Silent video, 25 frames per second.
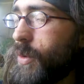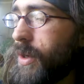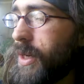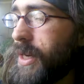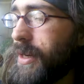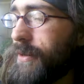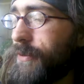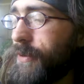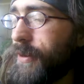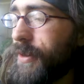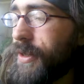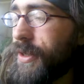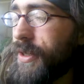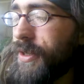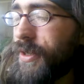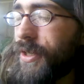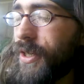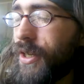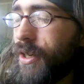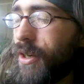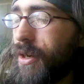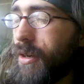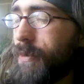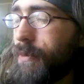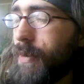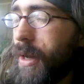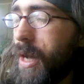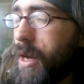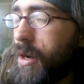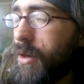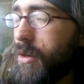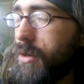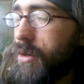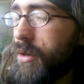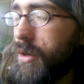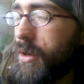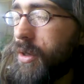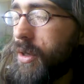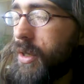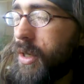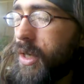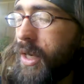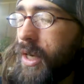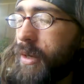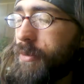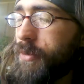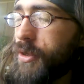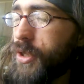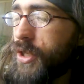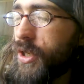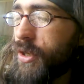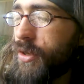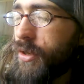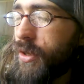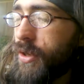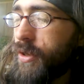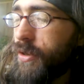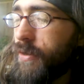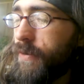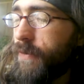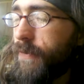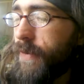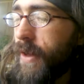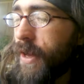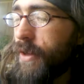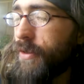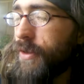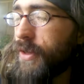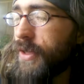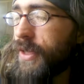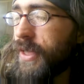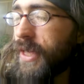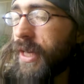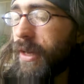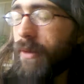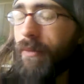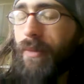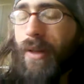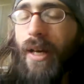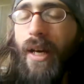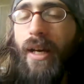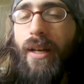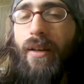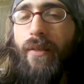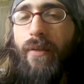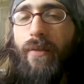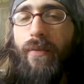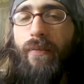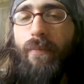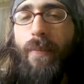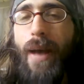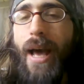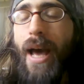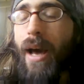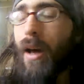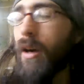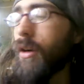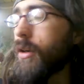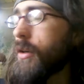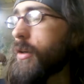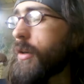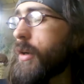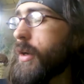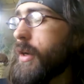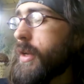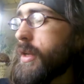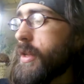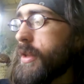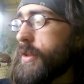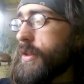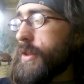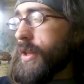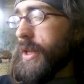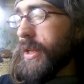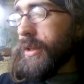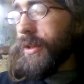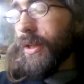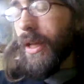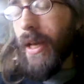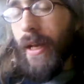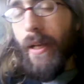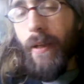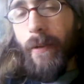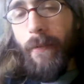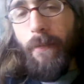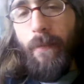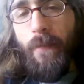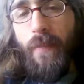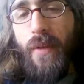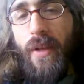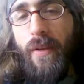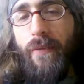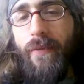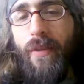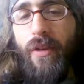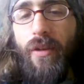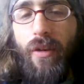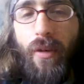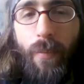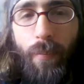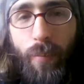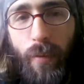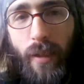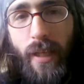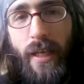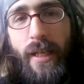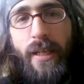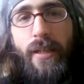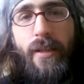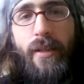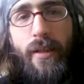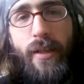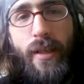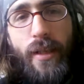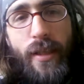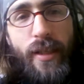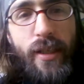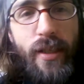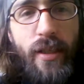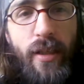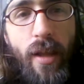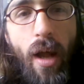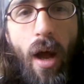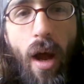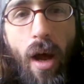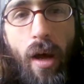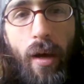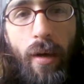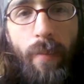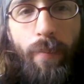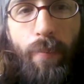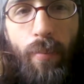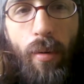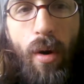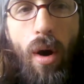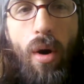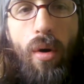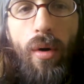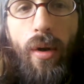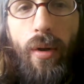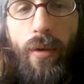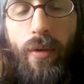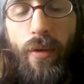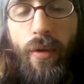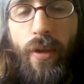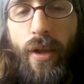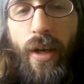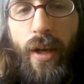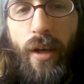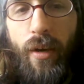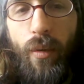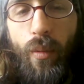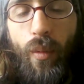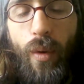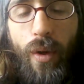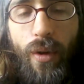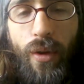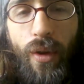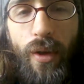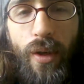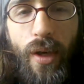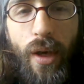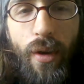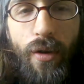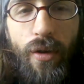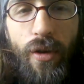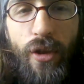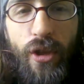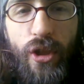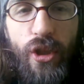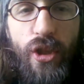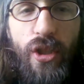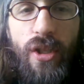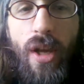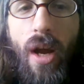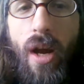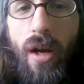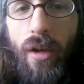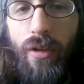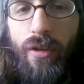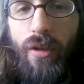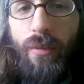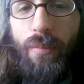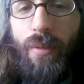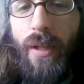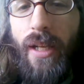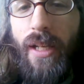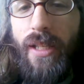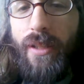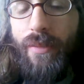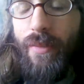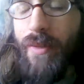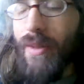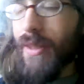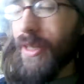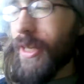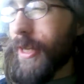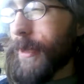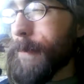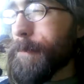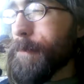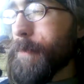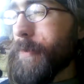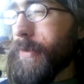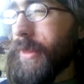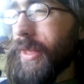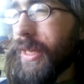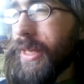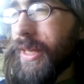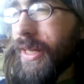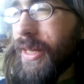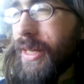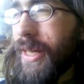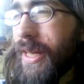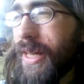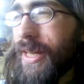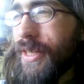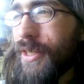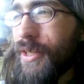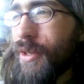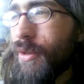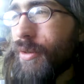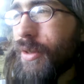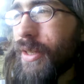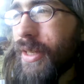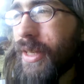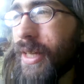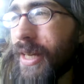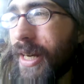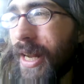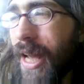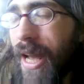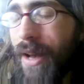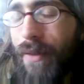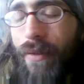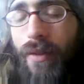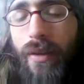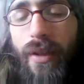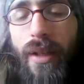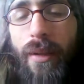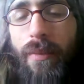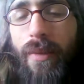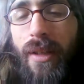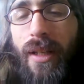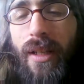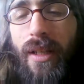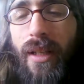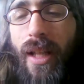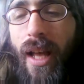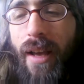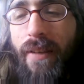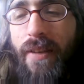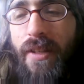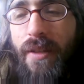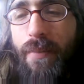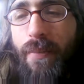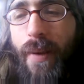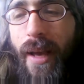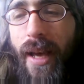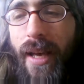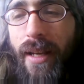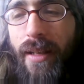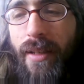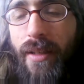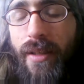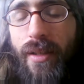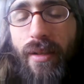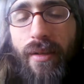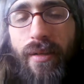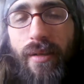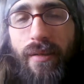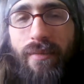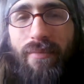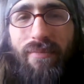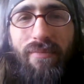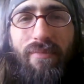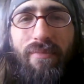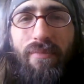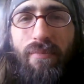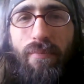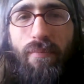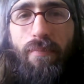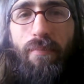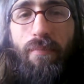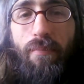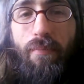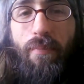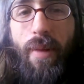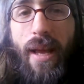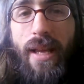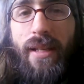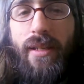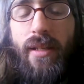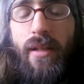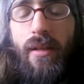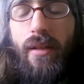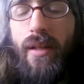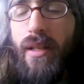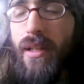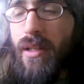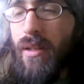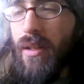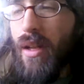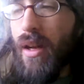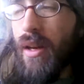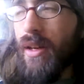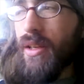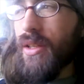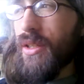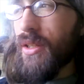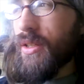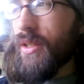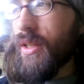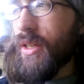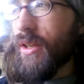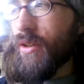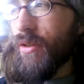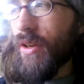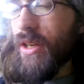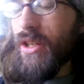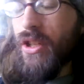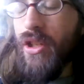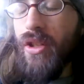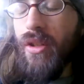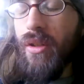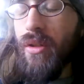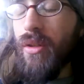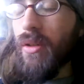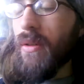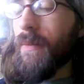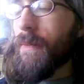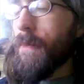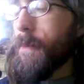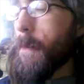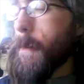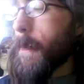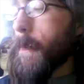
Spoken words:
Whatever it is that you're about, I'm sure that you've found the same kind of pattern. That, like, if you replace the stock broken thing with another stock replacement thing, it's only going to have a limited lifespan, as basically as long as the original.